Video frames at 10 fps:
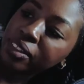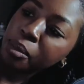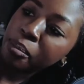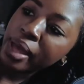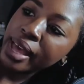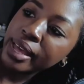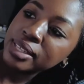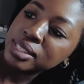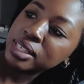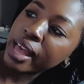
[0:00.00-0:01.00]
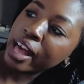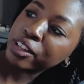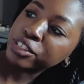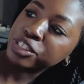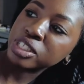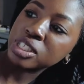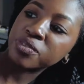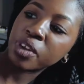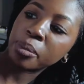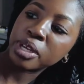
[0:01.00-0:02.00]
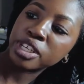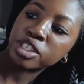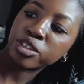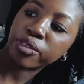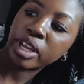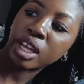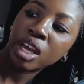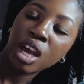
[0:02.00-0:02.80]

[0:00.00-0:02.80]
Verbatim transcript: the meds, the allergies, family history,